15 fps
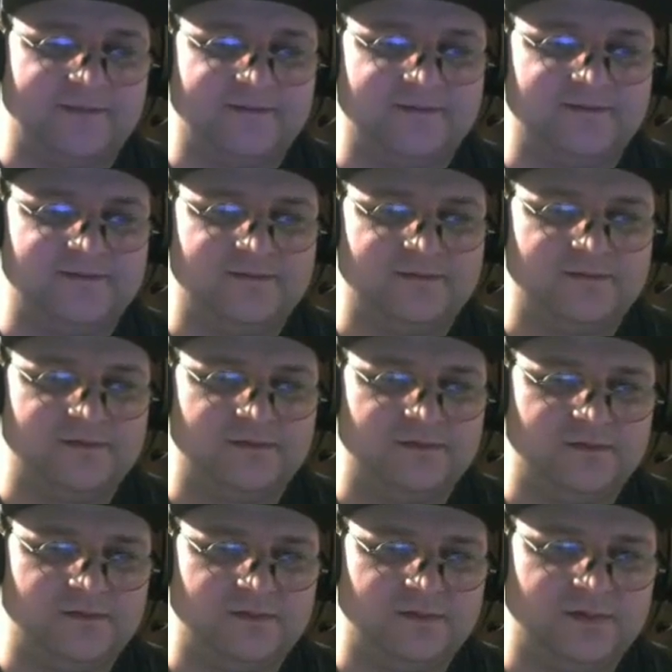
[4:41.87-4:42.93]

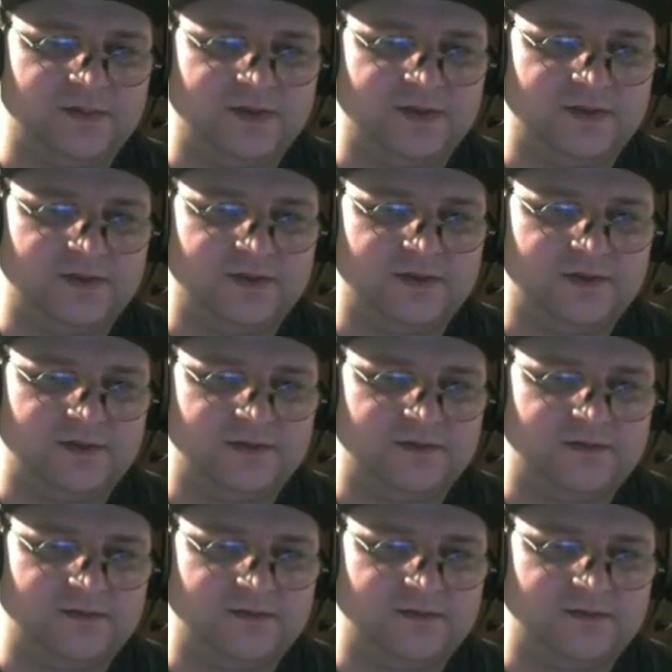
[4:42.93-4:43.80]
(no one is talking)